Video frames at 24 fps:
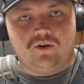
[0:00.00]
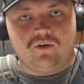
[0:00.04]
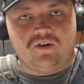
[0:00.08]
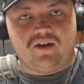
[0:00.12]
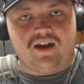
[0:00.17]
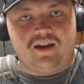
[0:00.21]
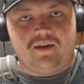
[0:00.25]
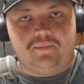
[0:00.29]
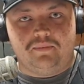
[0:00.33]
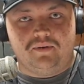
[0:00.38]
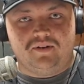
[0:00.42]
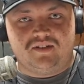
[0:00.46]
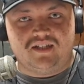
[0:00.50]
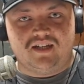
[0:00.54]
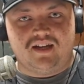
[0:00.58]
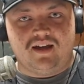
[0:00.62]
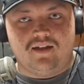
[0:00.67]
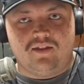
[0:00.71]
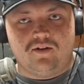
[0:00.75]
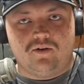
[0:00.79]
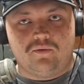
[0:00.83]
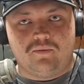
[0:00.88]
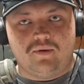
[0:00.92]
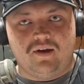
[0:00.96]
kind of put
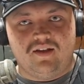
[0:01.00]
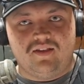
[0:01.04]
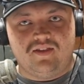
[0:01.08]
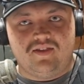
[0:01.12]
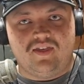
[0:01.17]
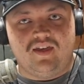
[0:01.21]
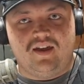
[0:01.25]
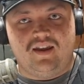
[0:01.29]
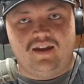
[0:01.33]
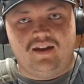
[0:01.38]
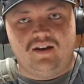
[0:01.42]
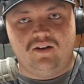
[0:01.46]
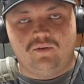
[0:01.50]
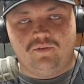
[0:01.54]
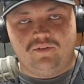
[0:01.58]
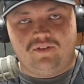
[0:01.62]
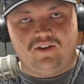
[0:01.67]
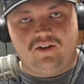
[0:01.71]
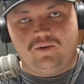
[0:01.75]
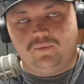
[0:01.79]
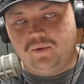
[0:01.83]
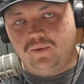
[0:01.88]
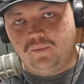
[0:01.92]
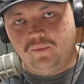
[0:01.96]
together runs that I don't
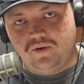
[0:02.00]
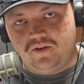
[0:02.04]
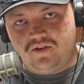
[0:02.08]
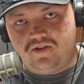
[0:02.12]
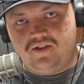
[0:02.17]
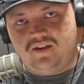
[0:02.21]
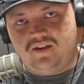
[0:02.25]
think we would have